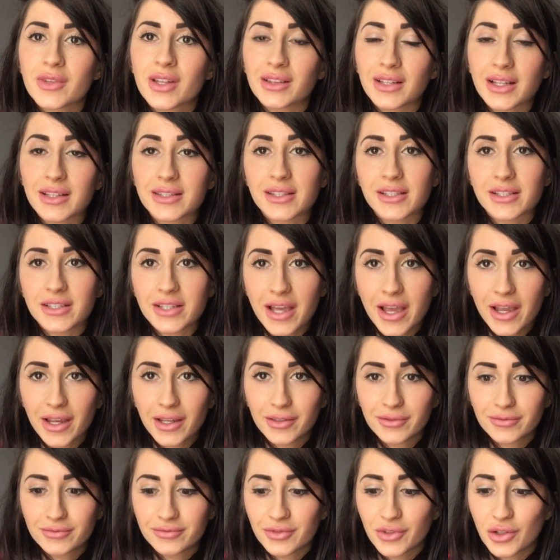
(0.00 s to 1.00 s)
That's a
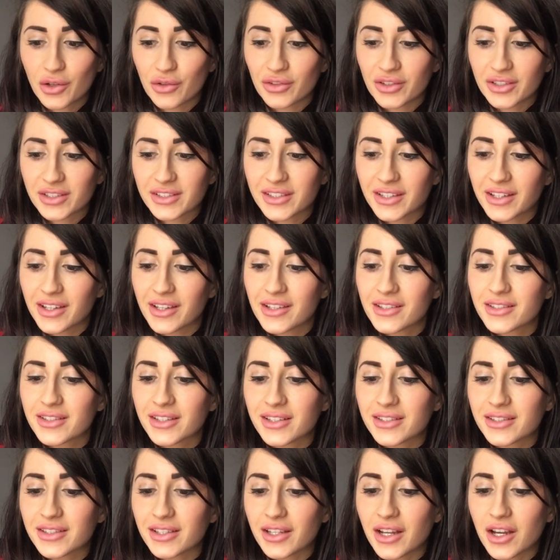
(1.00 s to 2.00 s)
day, obviously,
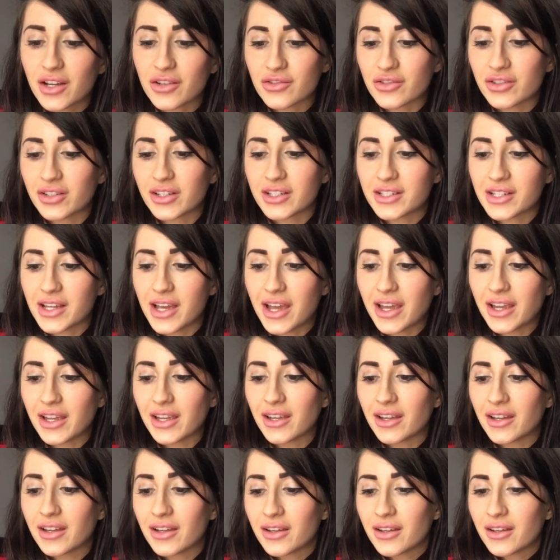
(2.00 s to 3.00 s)
1600 a day
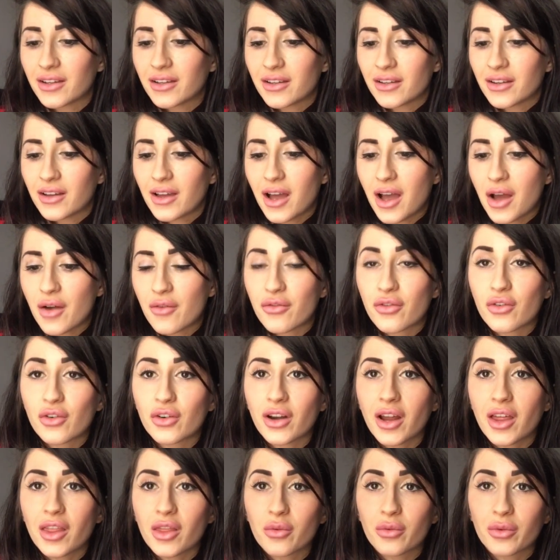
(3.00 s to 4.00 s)
for
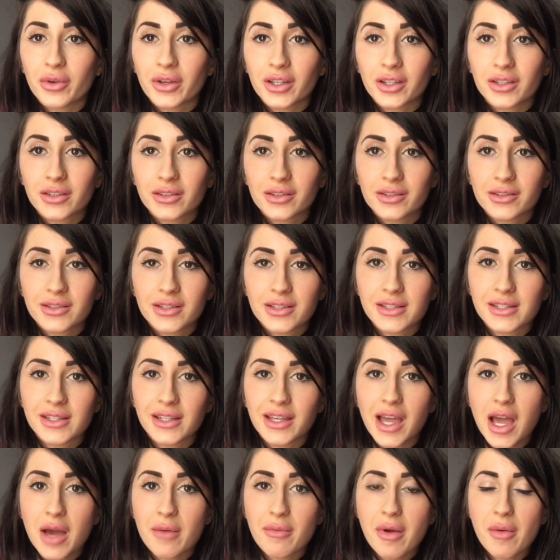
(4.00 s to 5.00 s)
another week to see
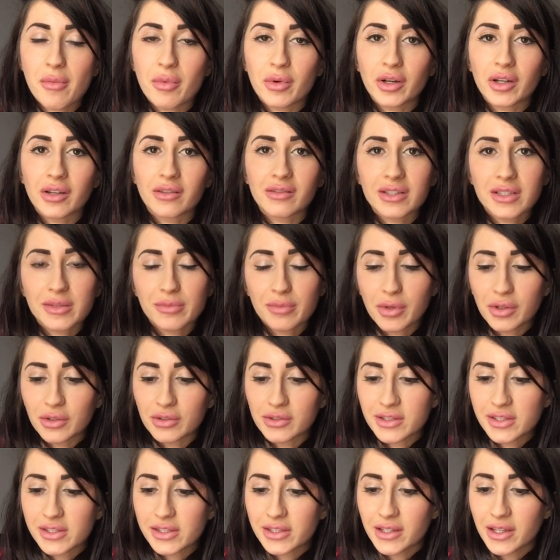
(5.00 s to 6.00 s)
how my body
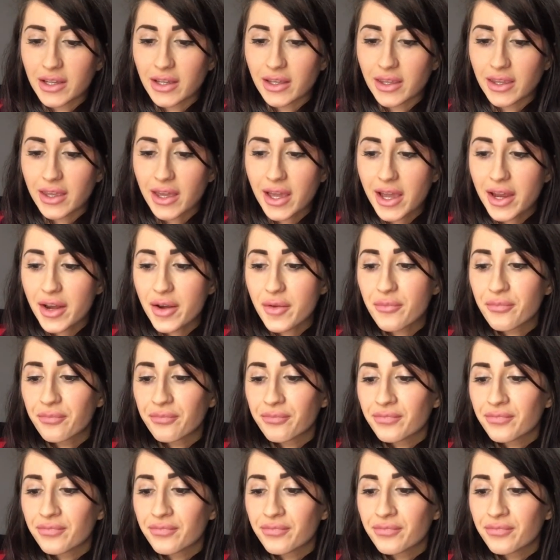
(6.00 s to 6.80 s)
responds again.